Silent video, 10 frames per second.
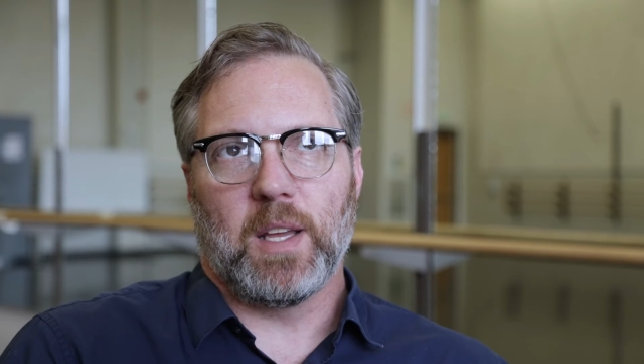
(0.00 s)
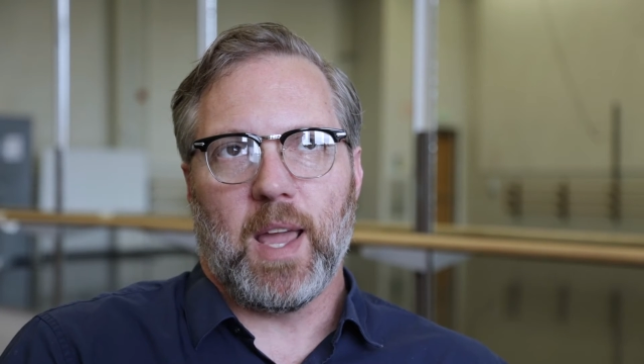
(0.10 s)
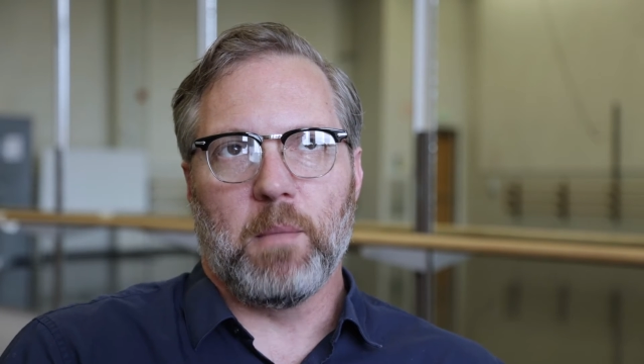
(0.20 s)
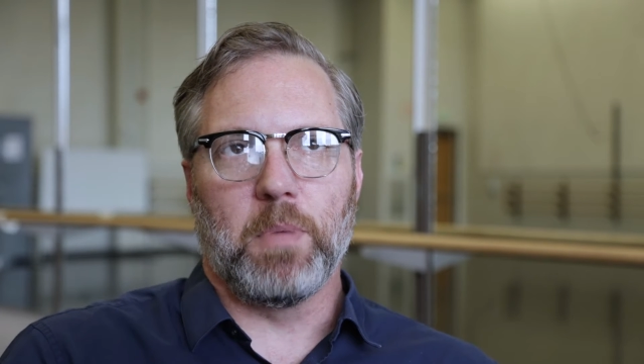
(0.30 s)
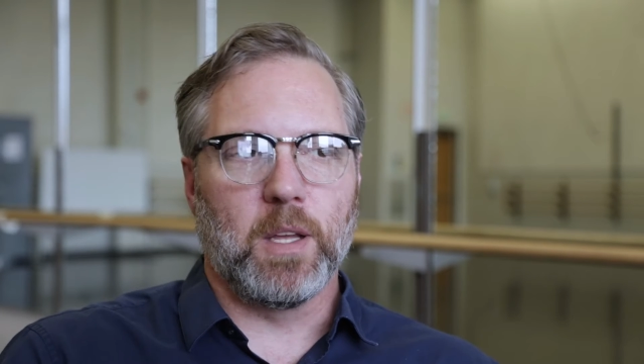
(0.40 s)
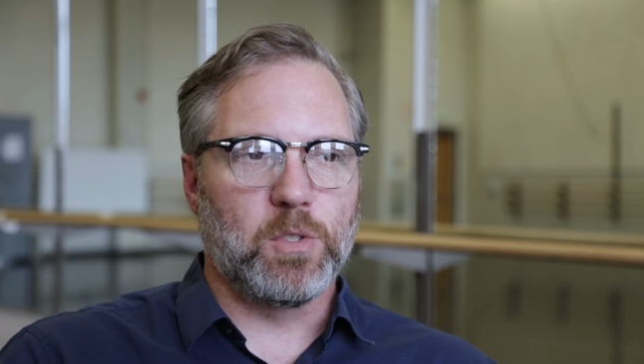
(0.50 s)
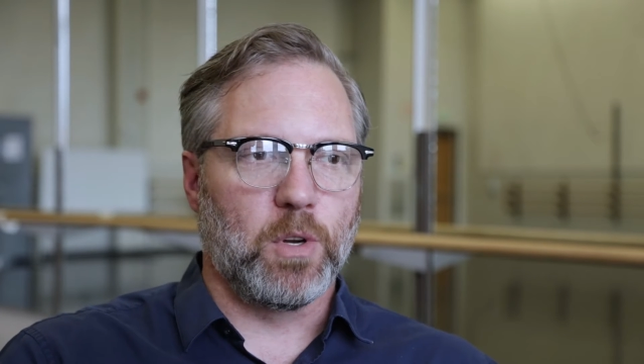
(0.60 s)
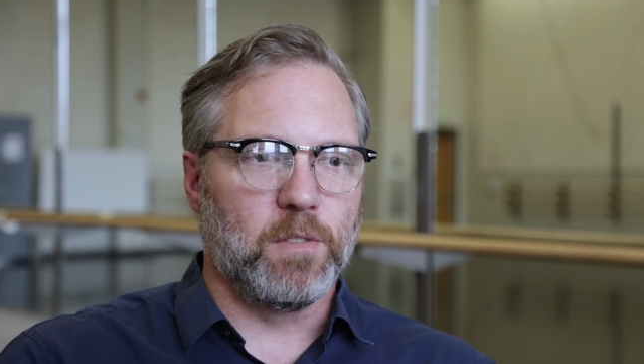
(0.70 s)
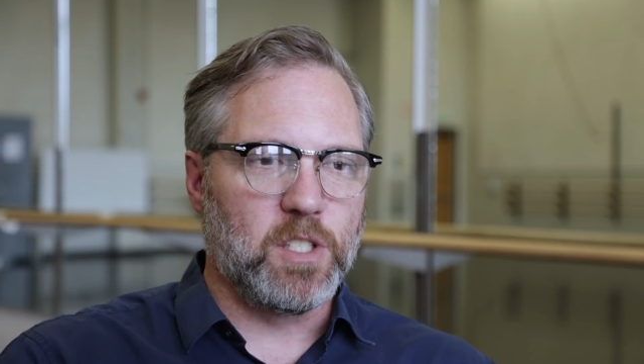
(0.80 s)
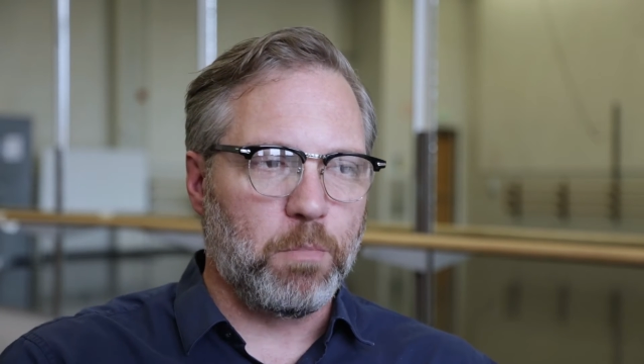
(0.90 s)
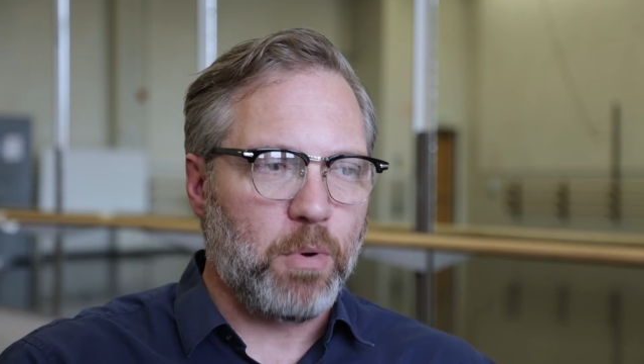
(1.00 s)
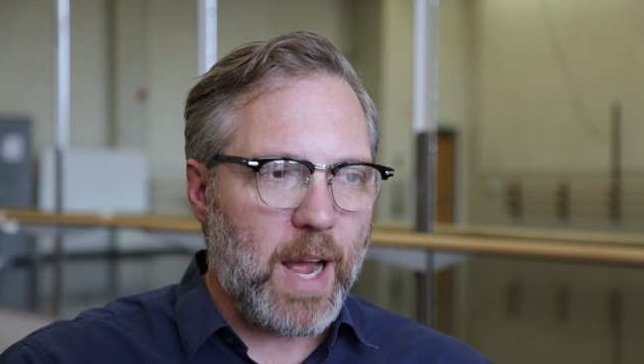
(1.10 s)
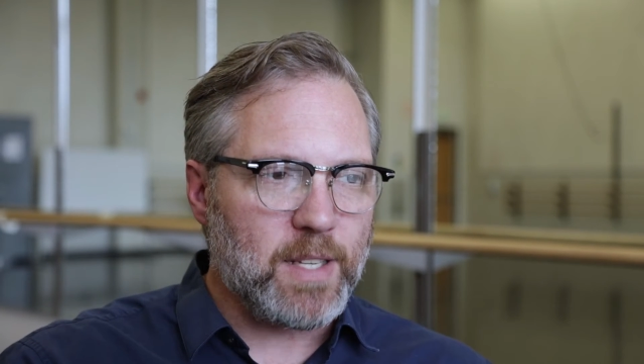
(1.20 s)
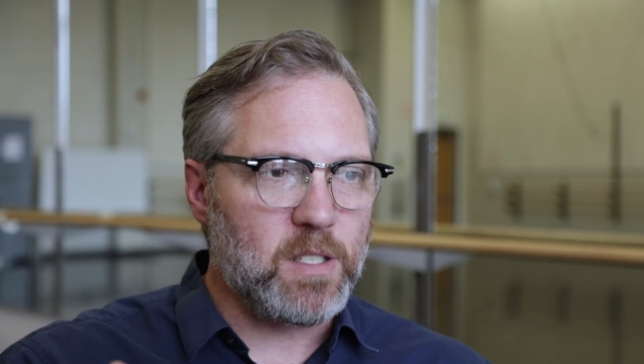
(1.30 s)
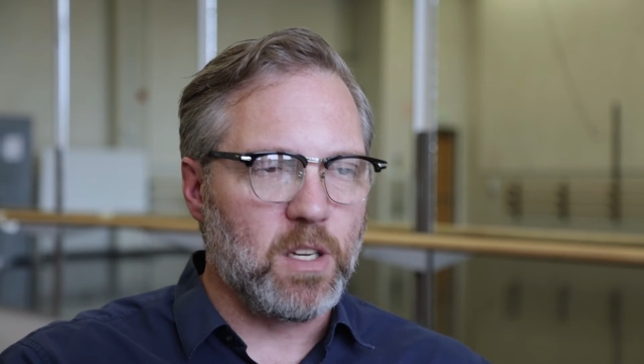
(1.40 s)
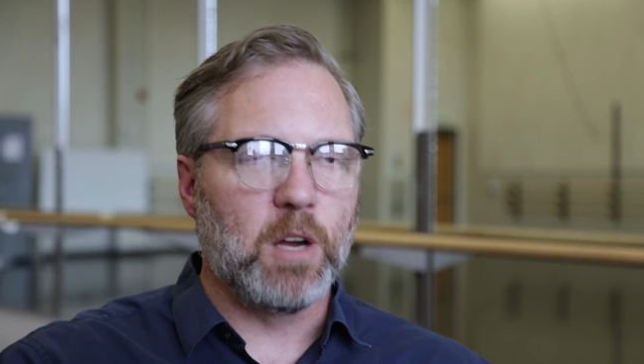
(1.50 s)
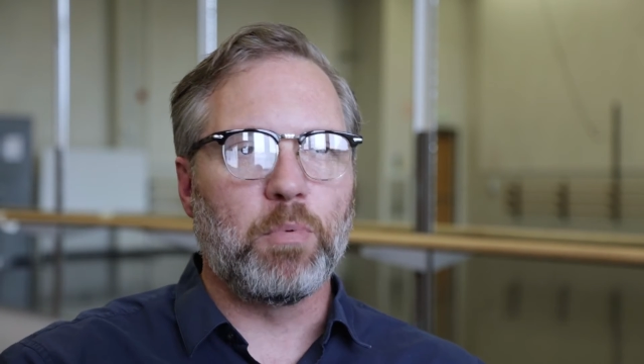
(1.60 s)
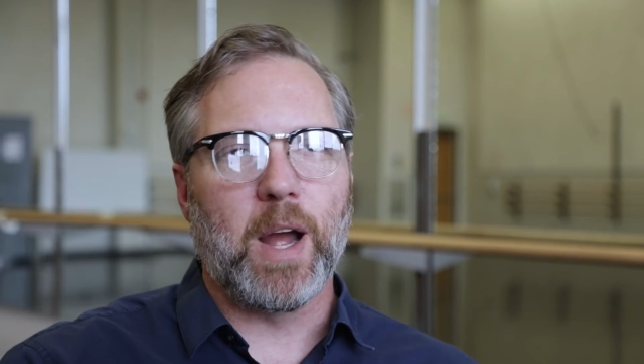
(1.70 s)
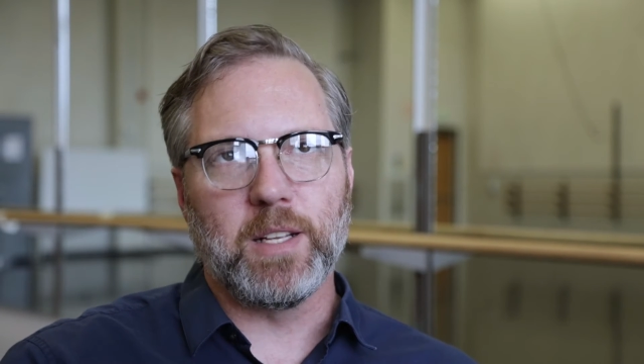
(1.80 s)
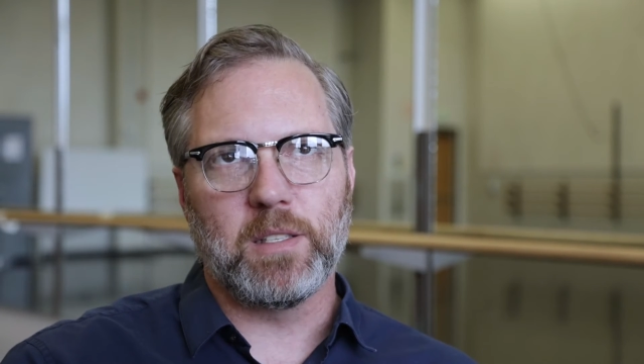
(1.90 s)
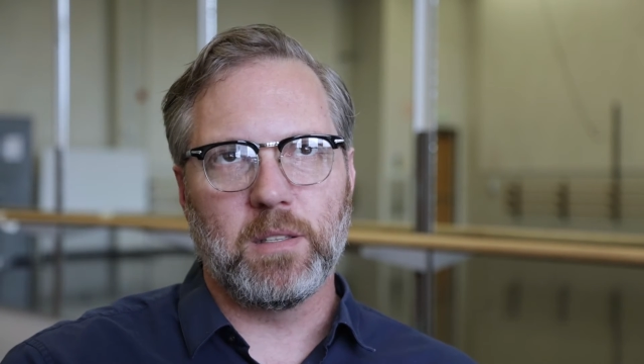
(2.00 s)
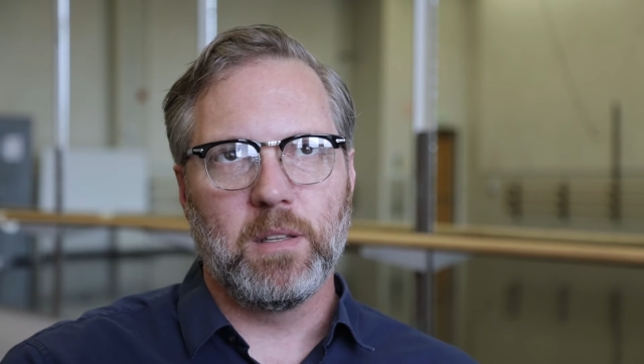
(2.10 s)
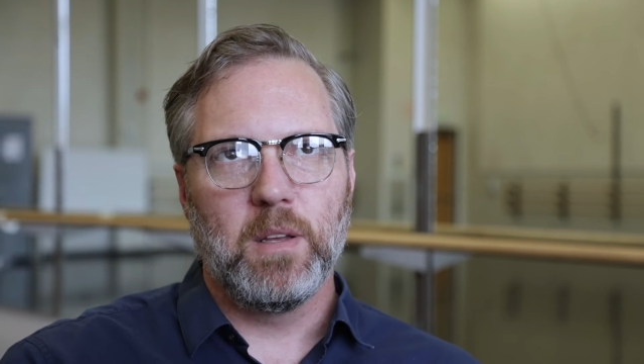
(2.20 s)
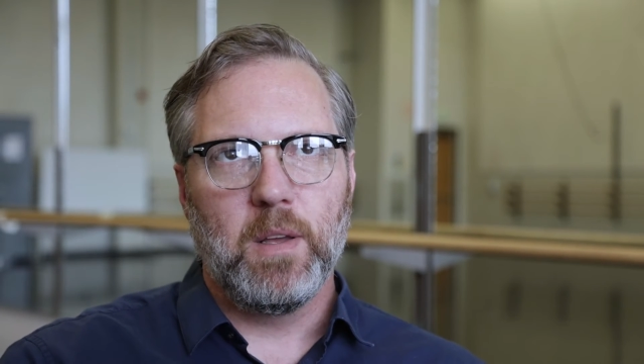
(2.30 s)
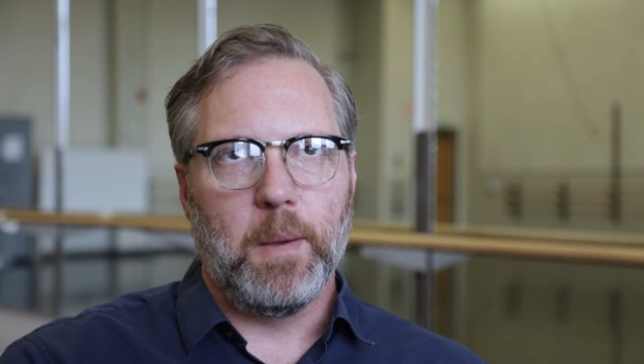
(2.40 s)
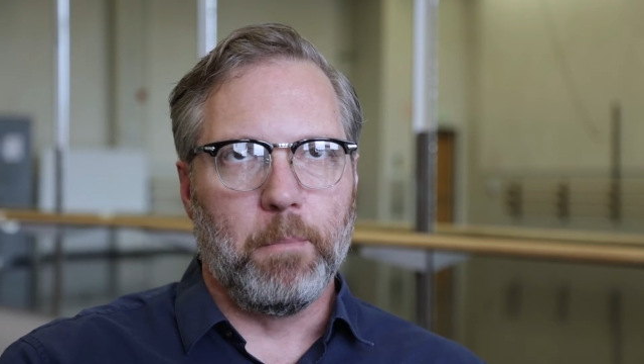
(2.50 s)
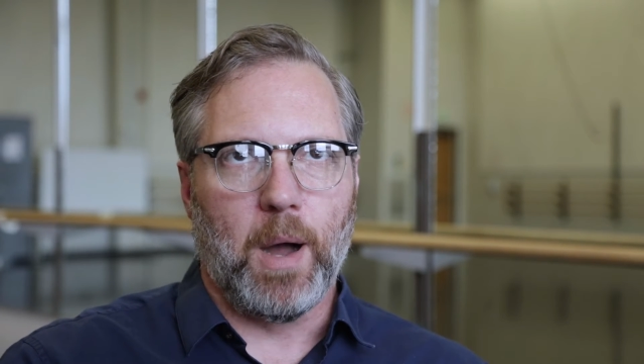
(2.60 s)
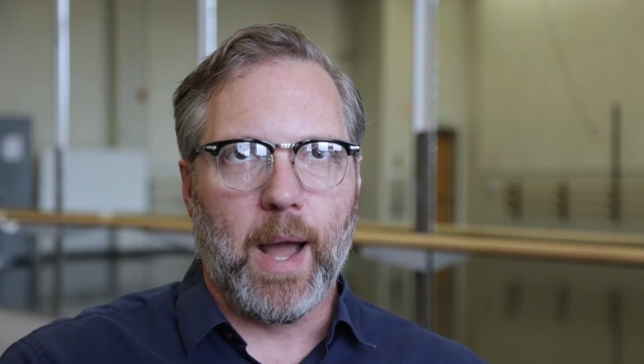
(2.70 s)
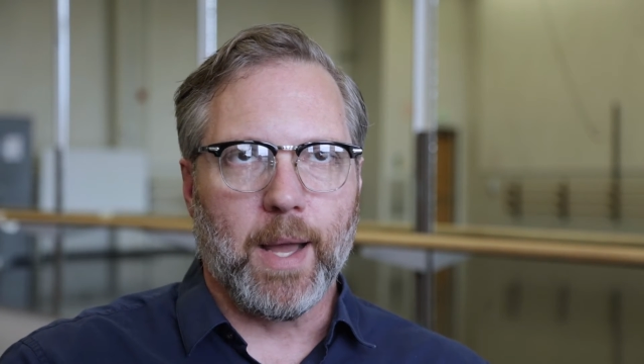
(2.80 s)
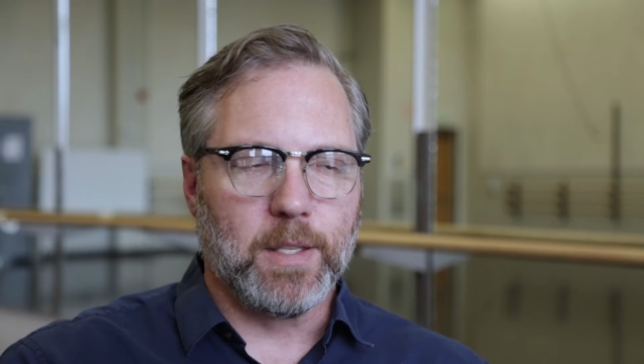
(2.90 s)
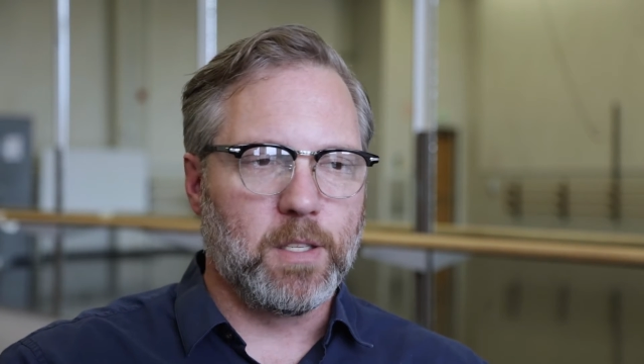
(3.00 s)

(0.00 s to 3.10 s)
again, being sort of suppressed and oppressed by it.